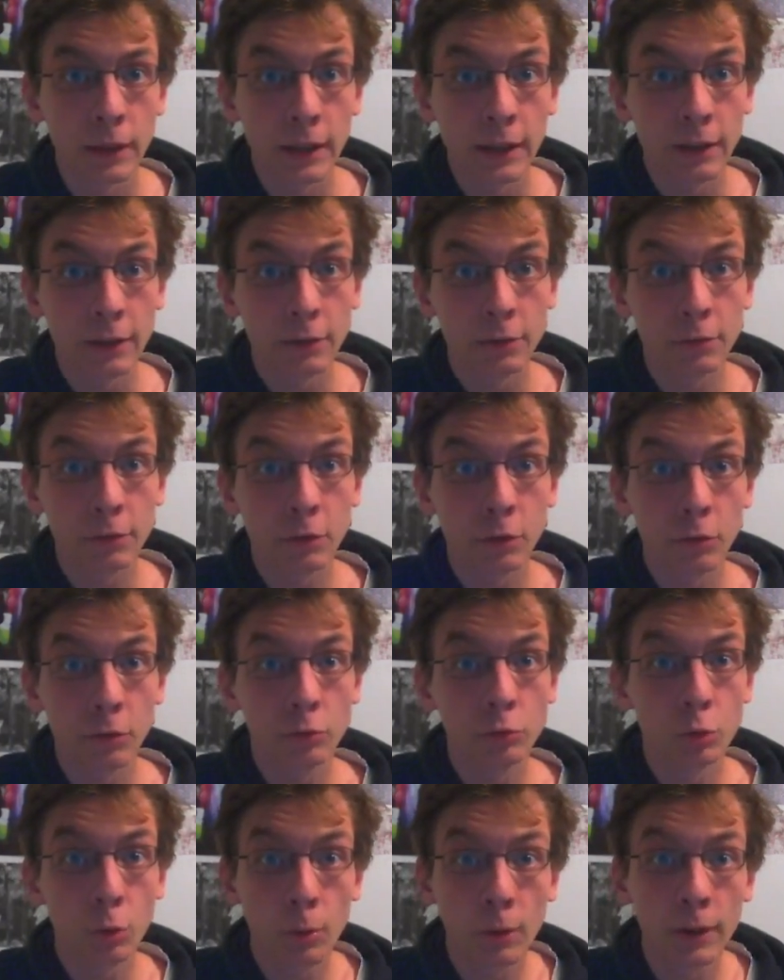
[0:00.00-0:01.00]
is to
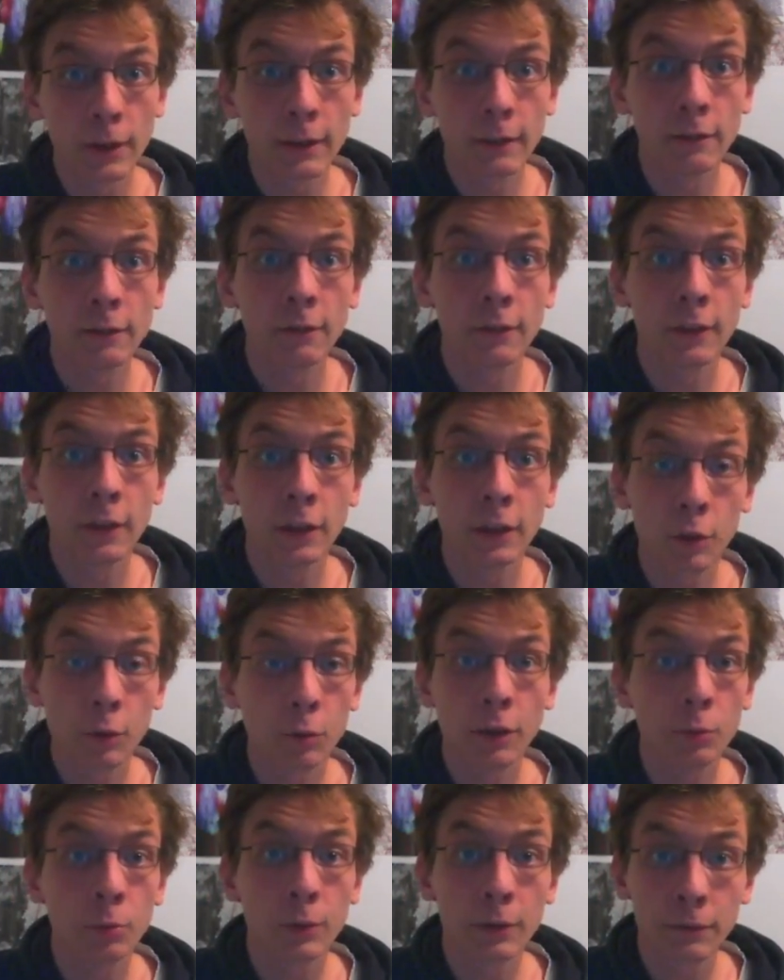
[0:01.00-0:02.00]
join the
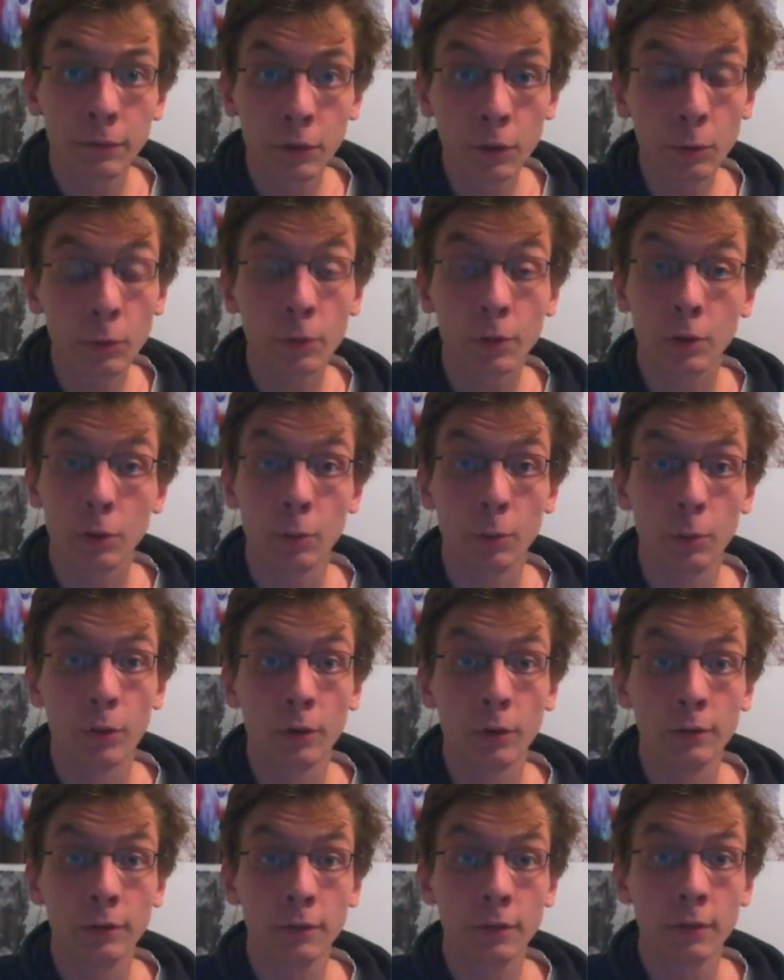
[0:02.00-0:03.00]
U Reviewer
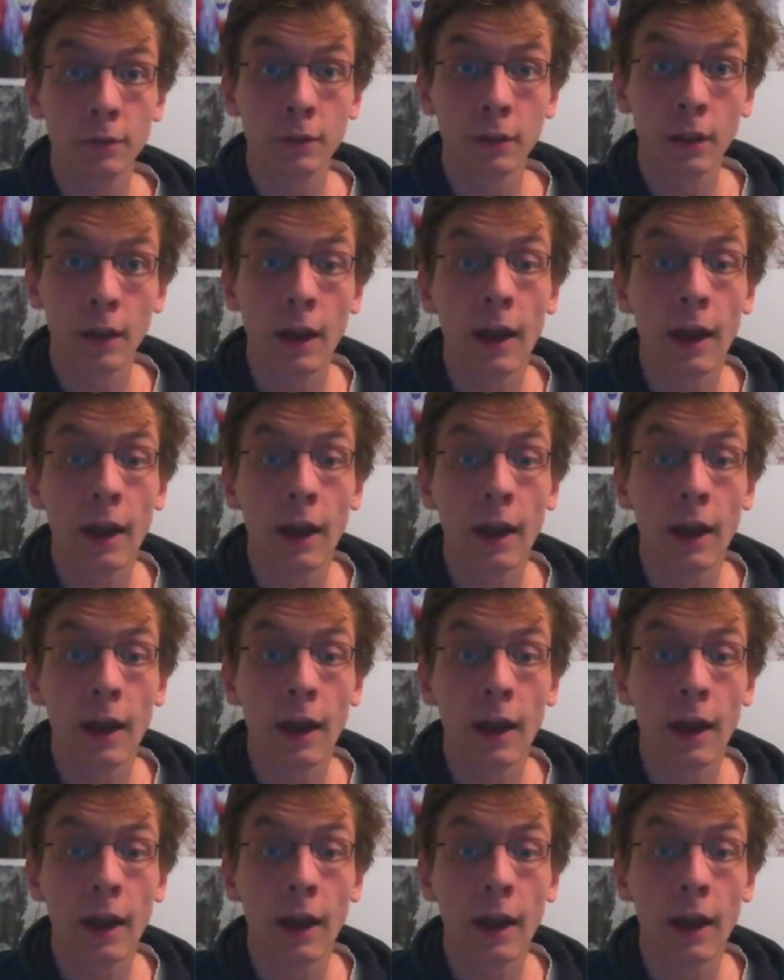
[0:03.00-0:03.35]
Awards.